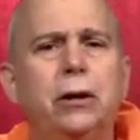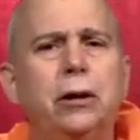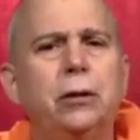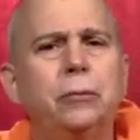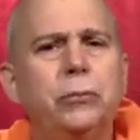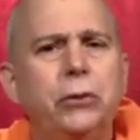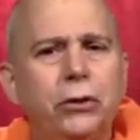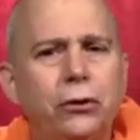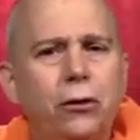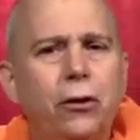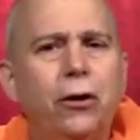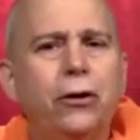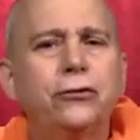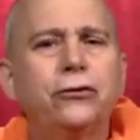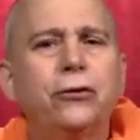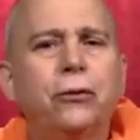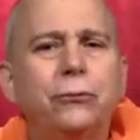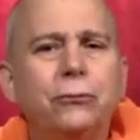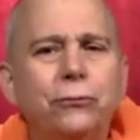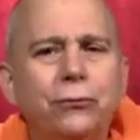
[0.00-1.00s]
because
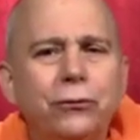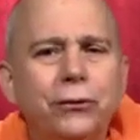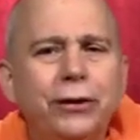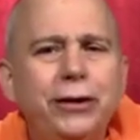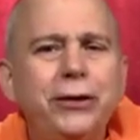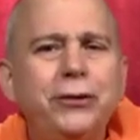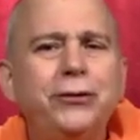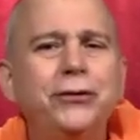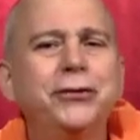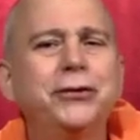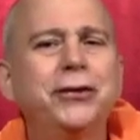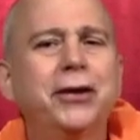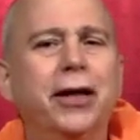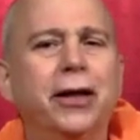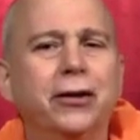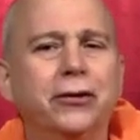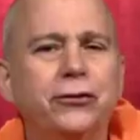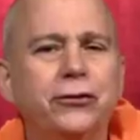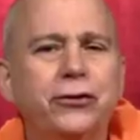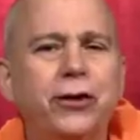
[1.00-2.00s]
reason
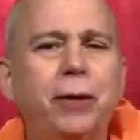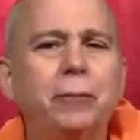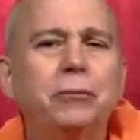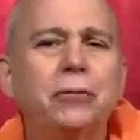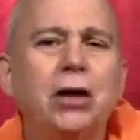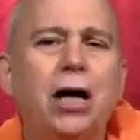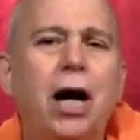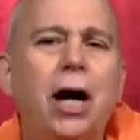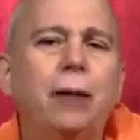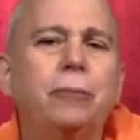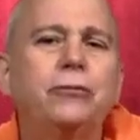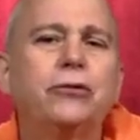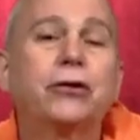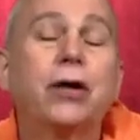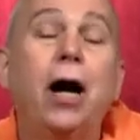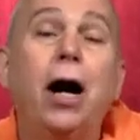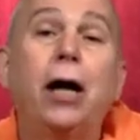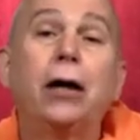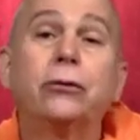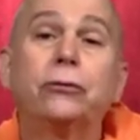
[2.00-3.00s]
can sometimes
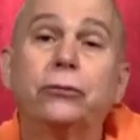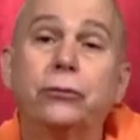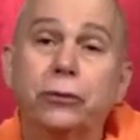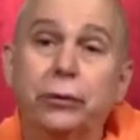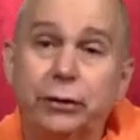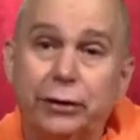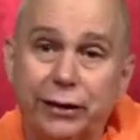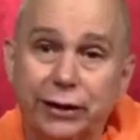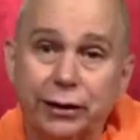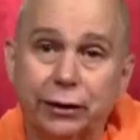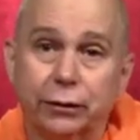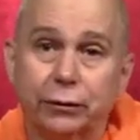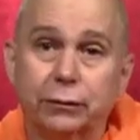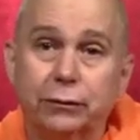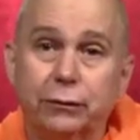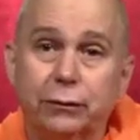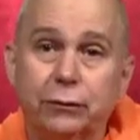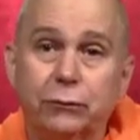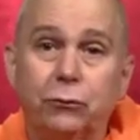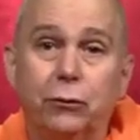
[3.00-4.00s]

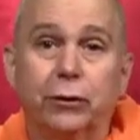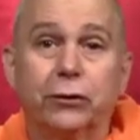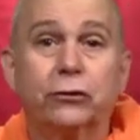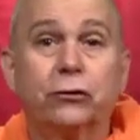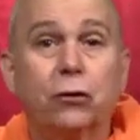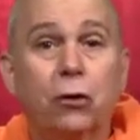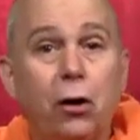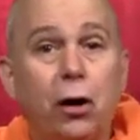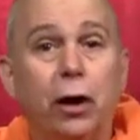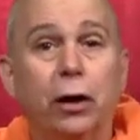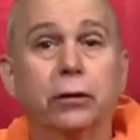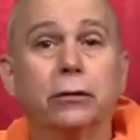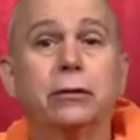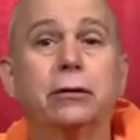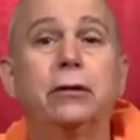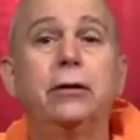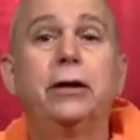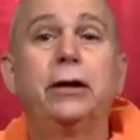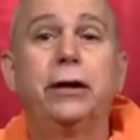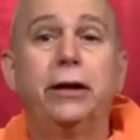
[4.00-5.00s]
contradict what's taught
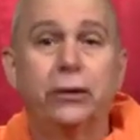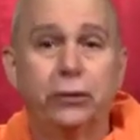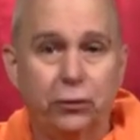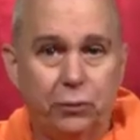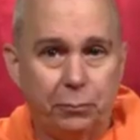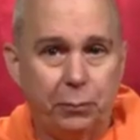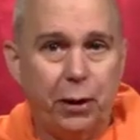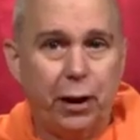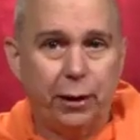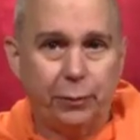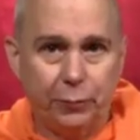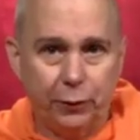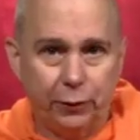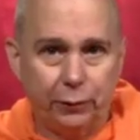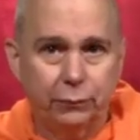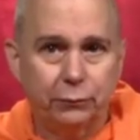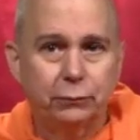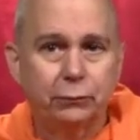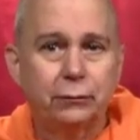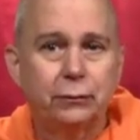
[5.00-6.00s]
in the Bible
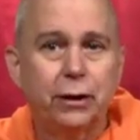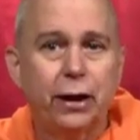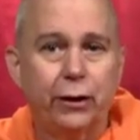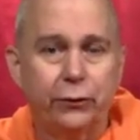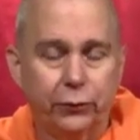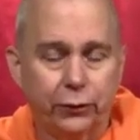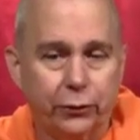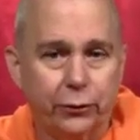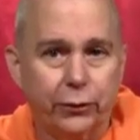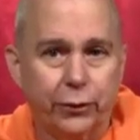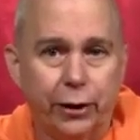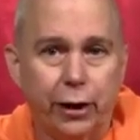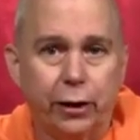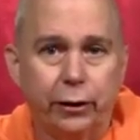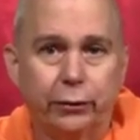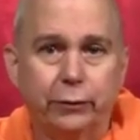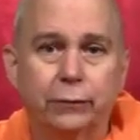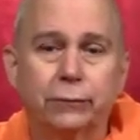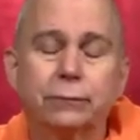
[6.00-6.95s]
and the Quran.